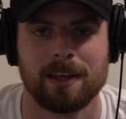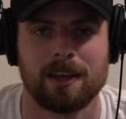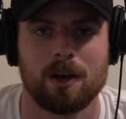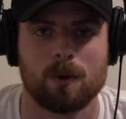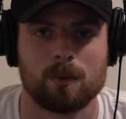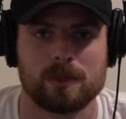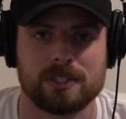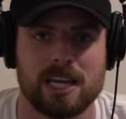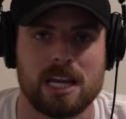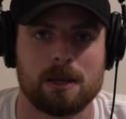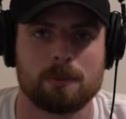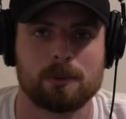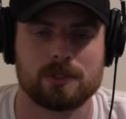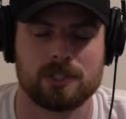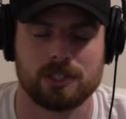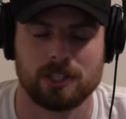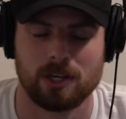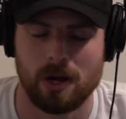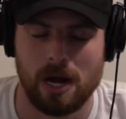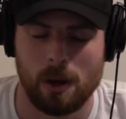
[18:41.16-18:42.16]
Was able
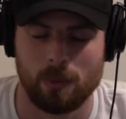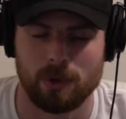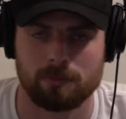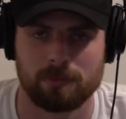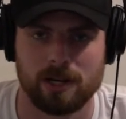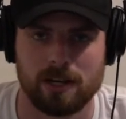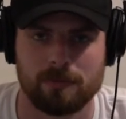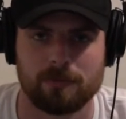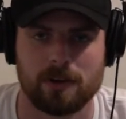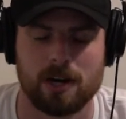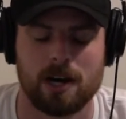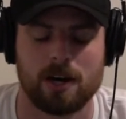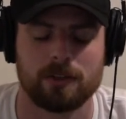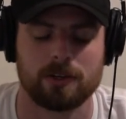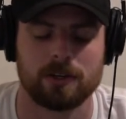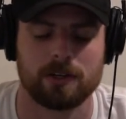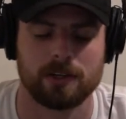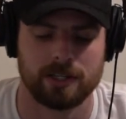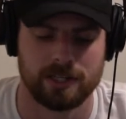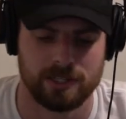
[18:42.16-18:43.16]
to go out with my
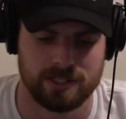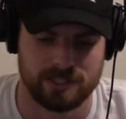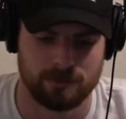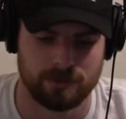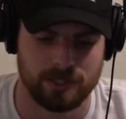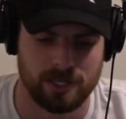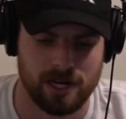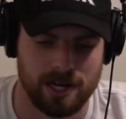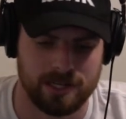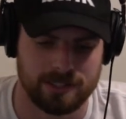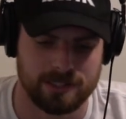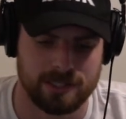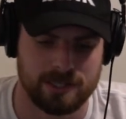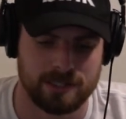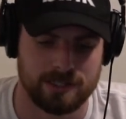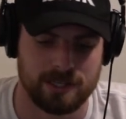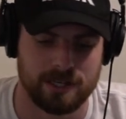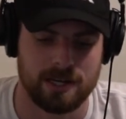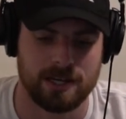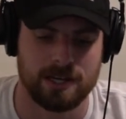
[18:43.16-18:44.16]
father, get some
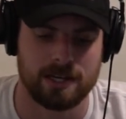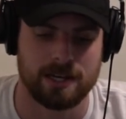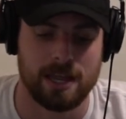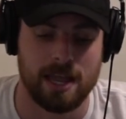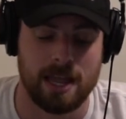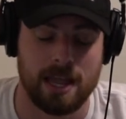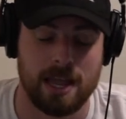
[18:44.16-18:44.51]
content done,